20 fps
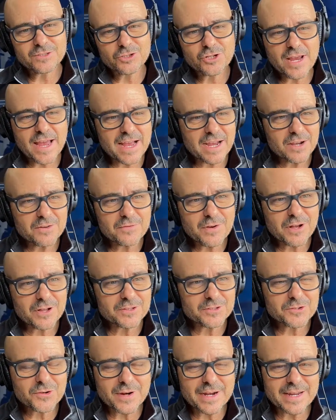jack of all
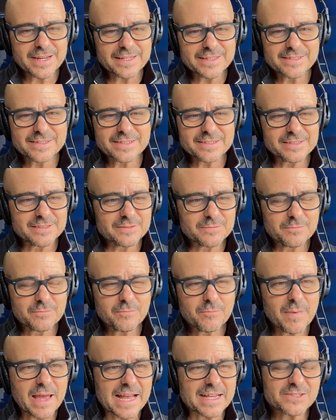trades and
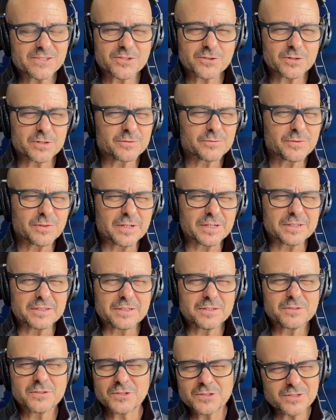master of none.
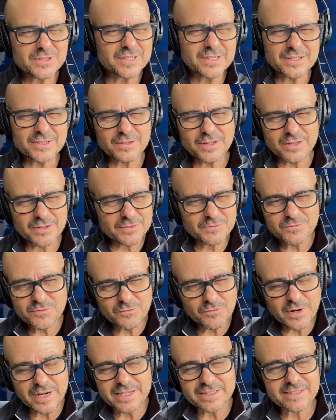There's a
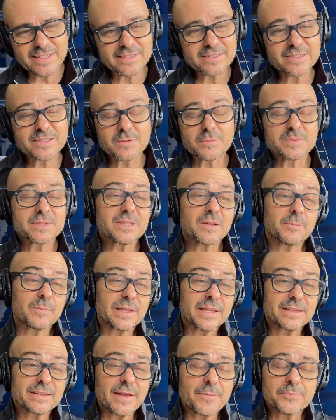phrase that's something
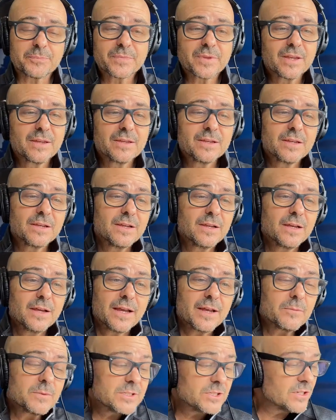like that.
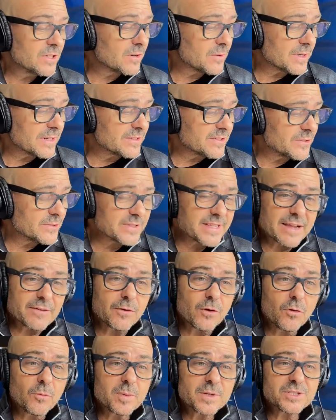And what you don't want to do is have a
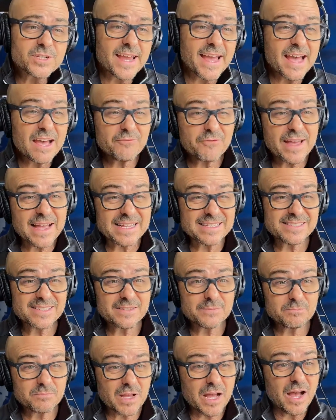whole bunch of half-assed
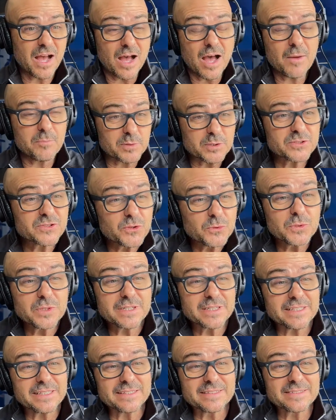
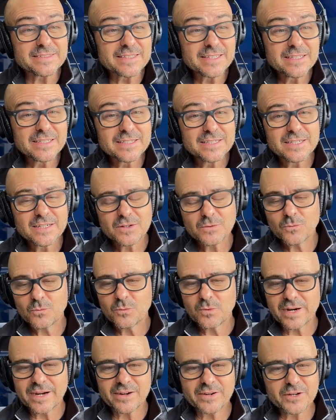opportunities
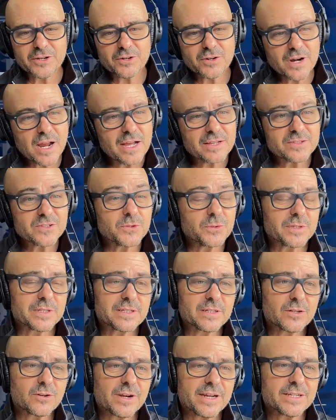where you're not doing
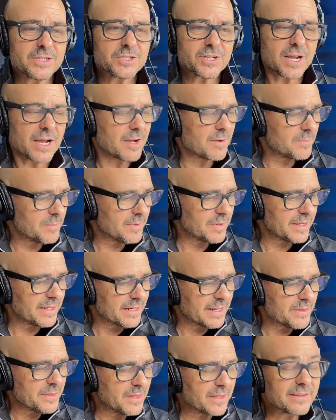a great job.
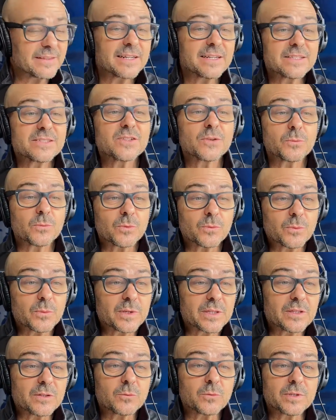And I think that it's a
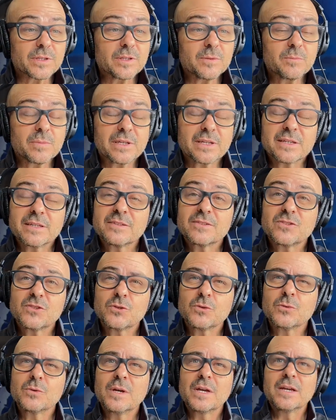really, really big
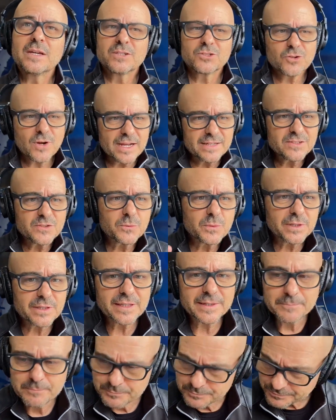to try to
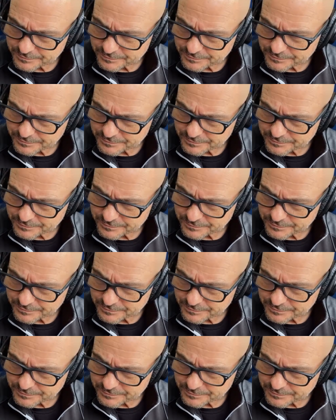really